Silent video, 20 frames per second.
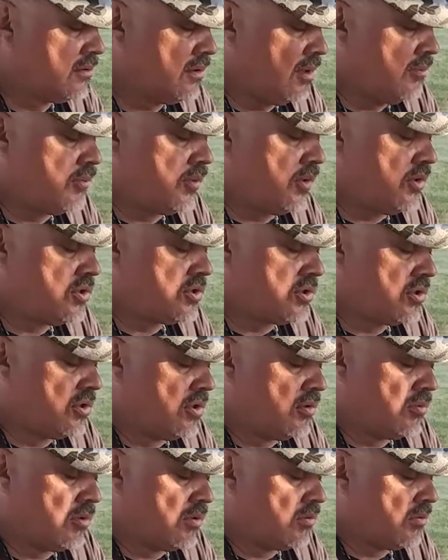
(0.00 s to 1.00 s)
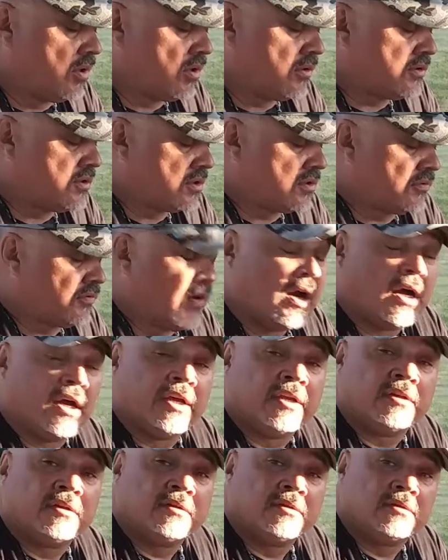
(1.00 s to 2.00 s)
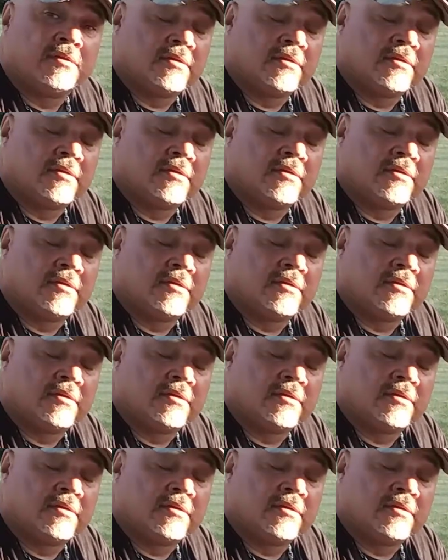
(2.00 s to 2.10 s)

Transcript: I'm pretty sure it will work just fine.